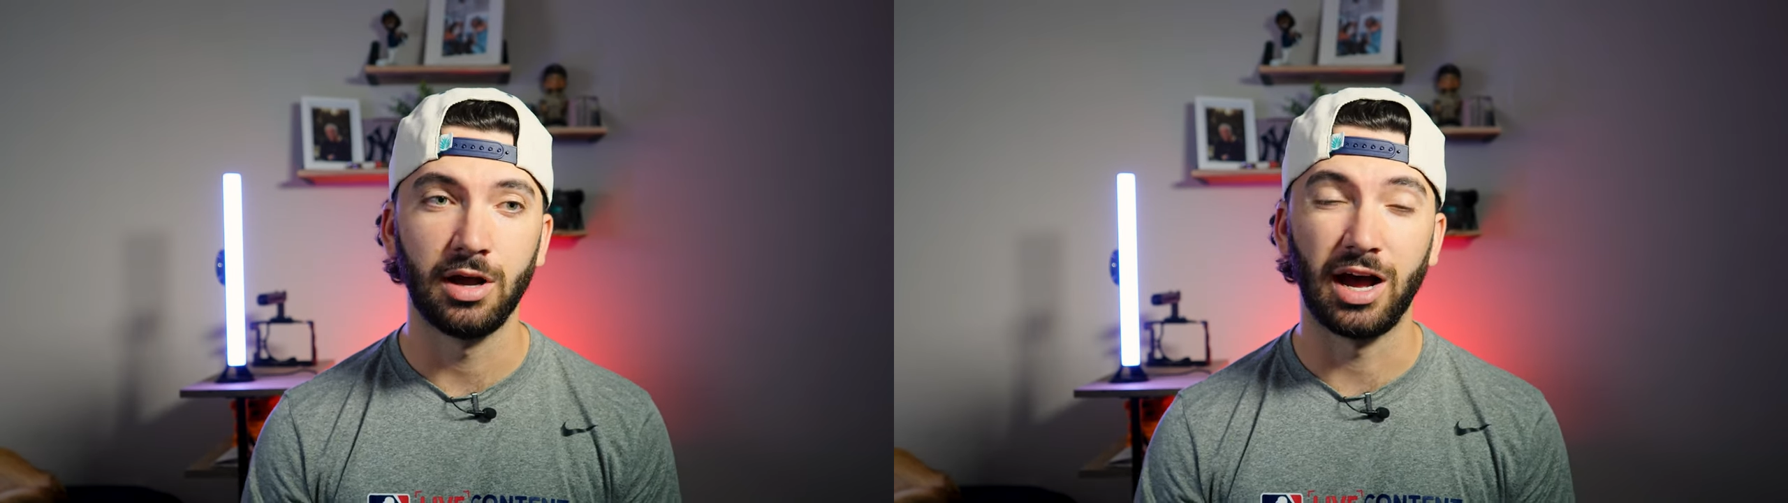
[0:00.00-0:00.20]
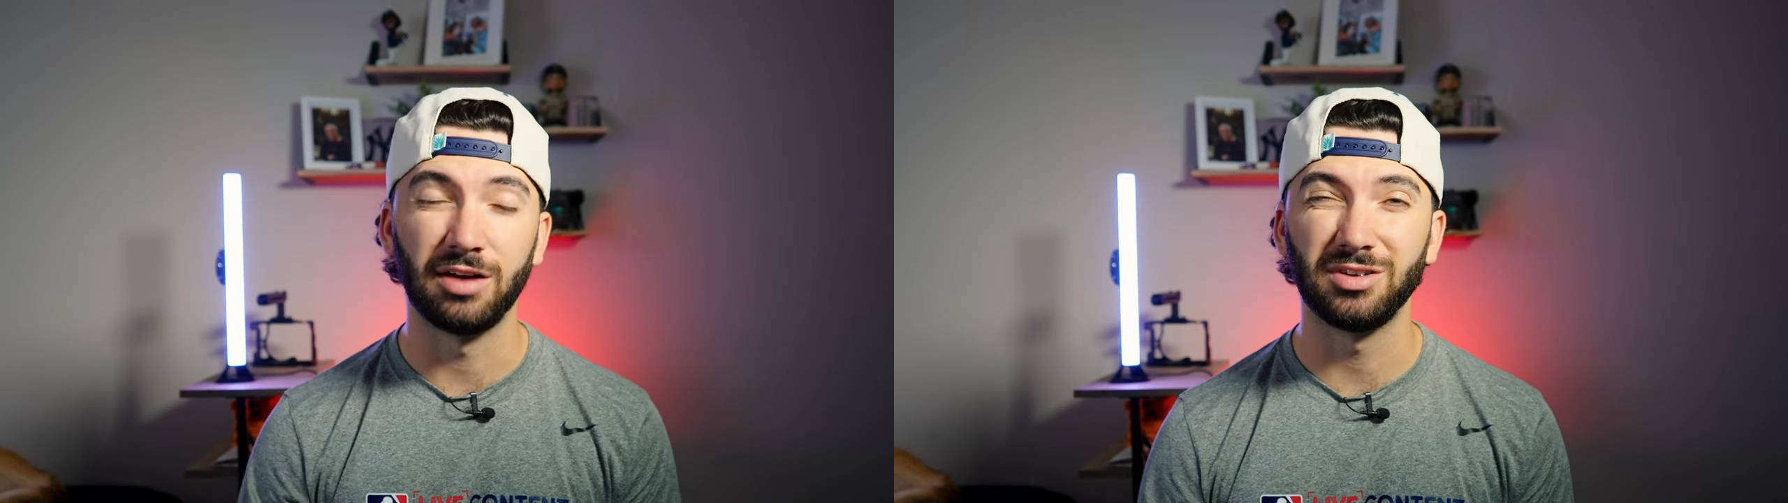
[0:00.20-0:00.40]

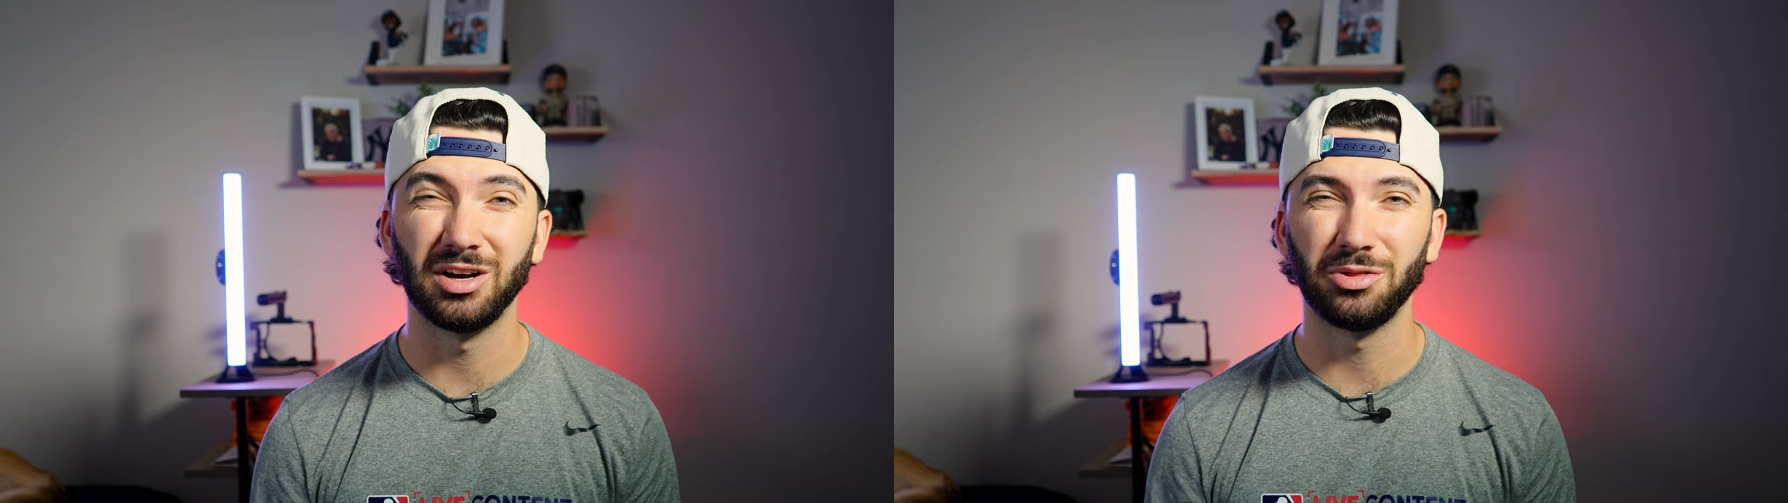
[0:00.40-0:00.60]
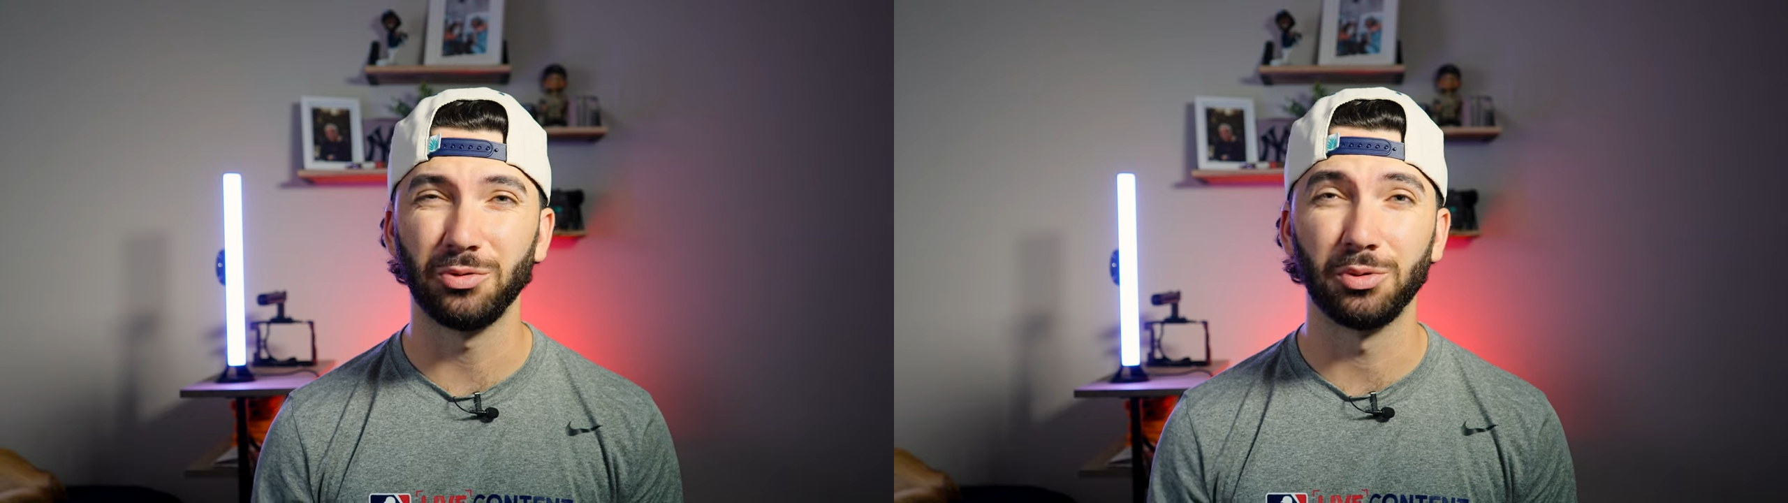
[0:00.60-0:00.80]
I've
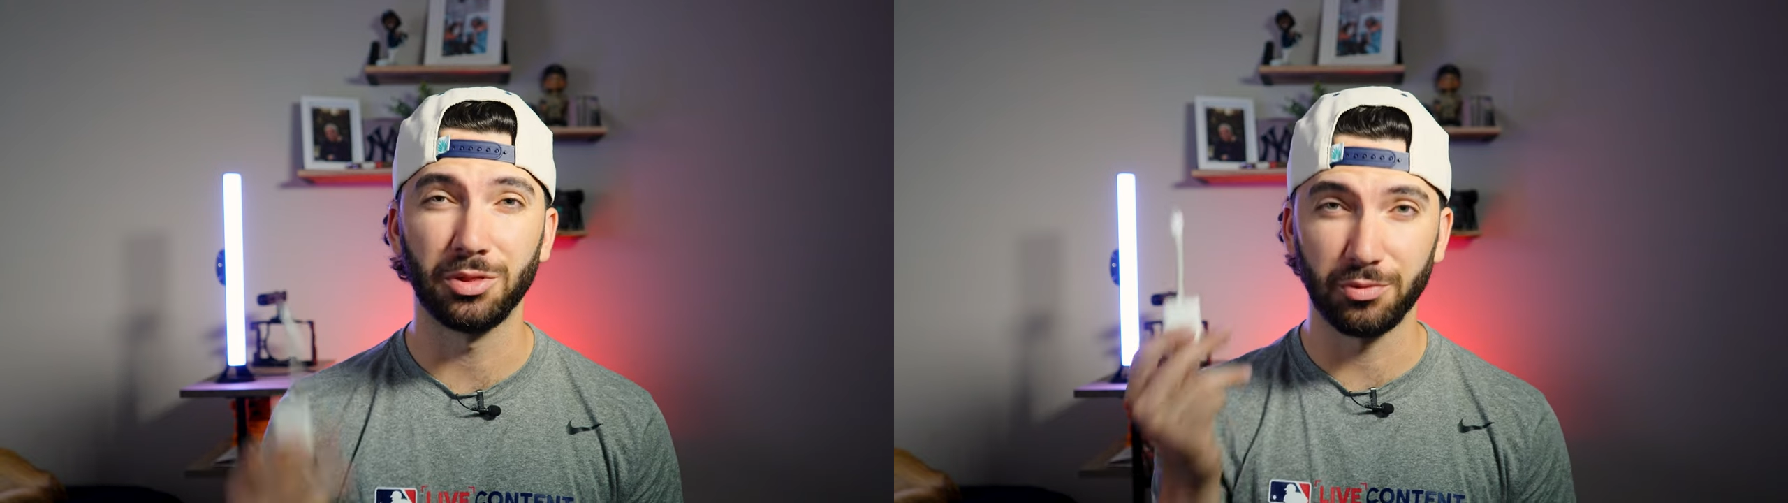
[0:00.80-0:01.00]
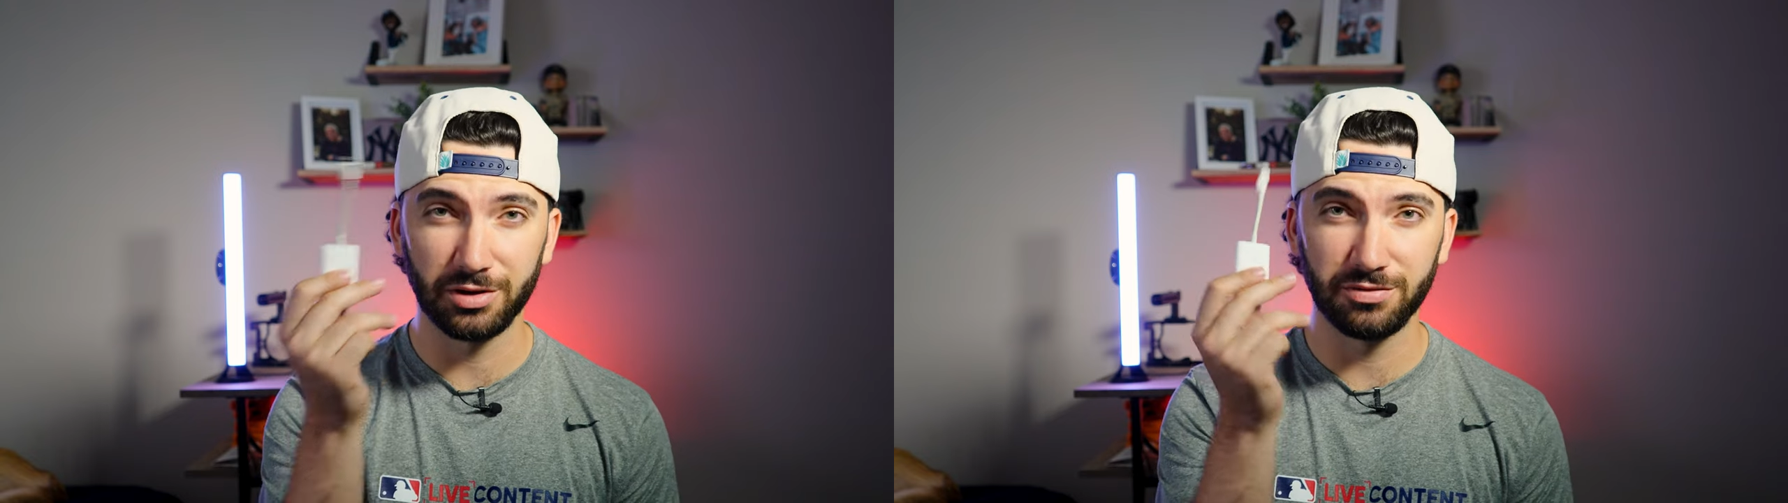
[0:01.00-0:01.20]
gone through
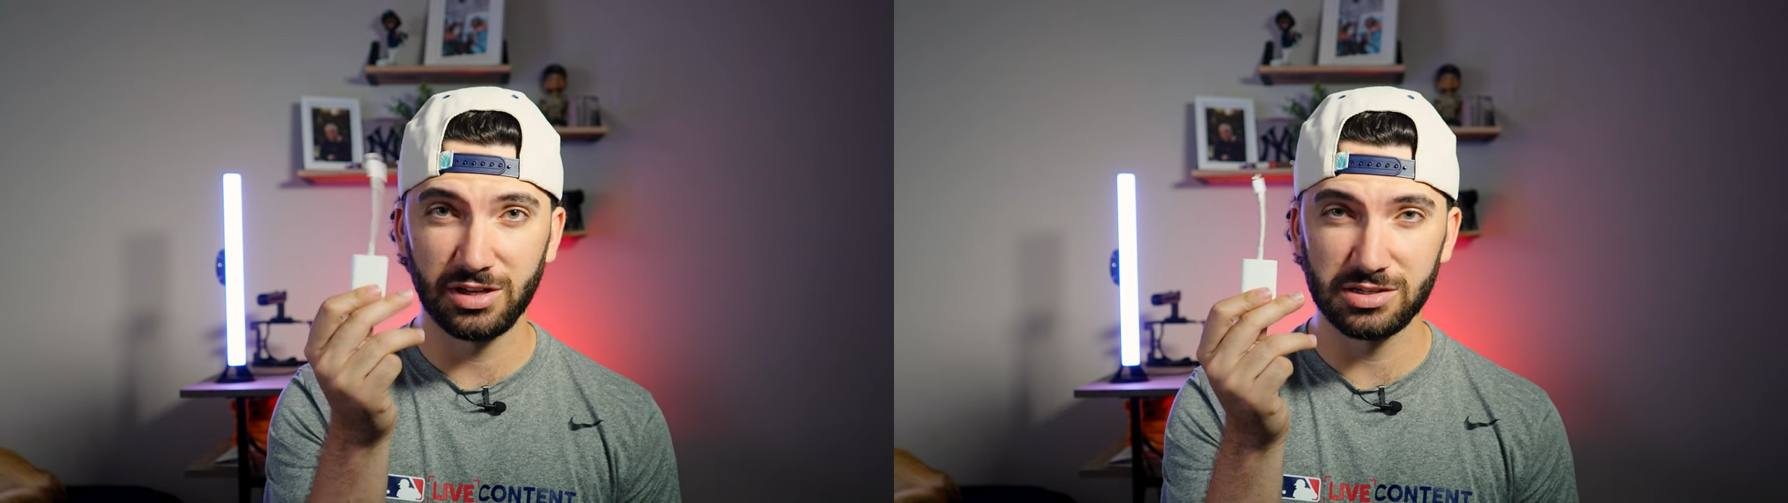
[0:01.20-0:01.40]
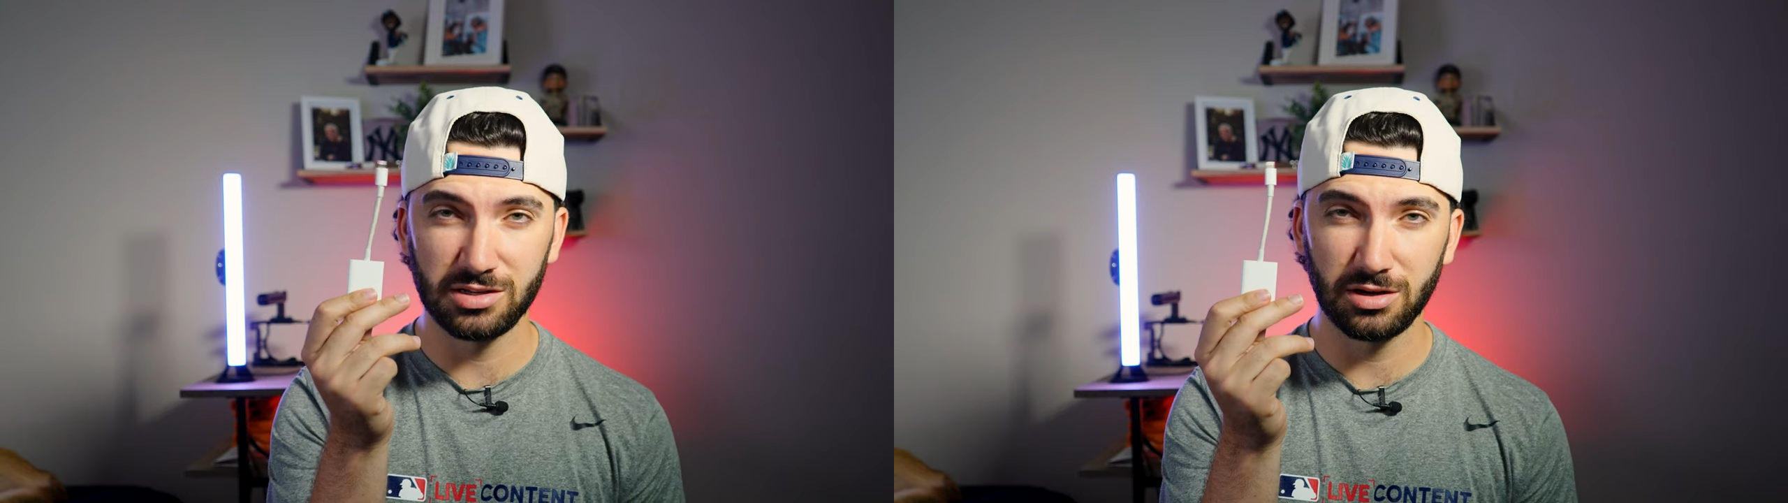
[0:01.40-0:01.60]
three of
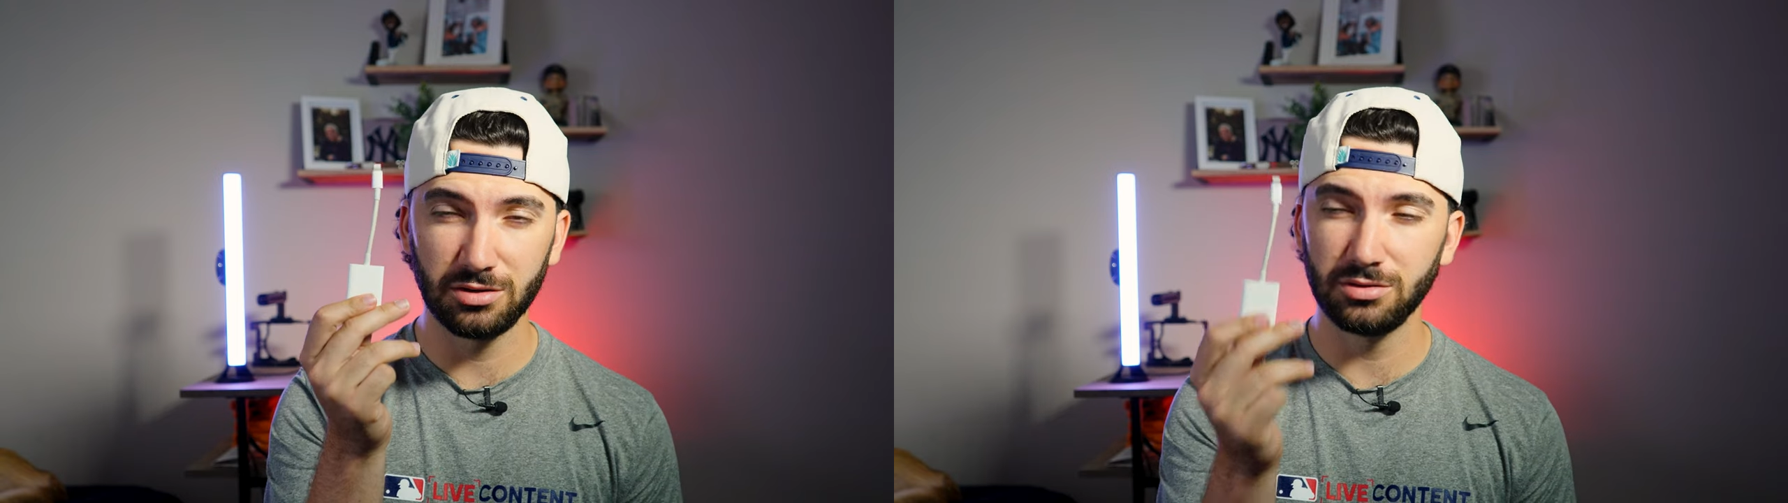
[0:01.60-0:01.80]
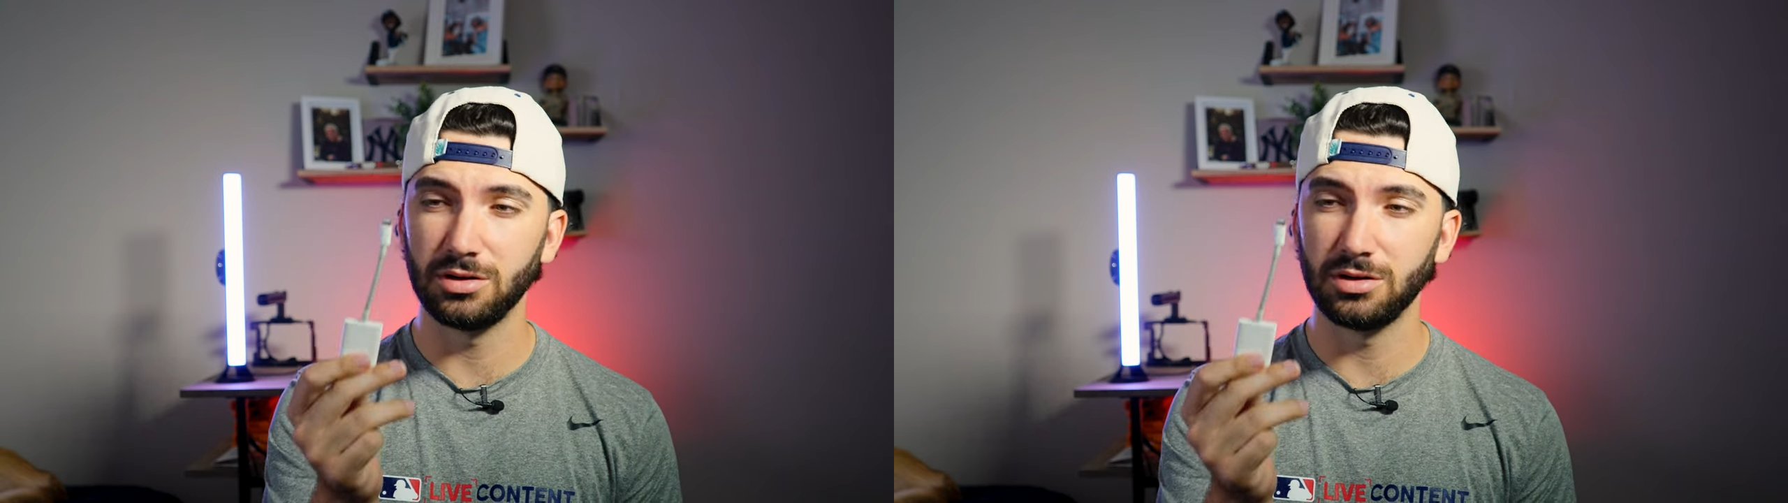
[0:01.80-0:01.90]
these though.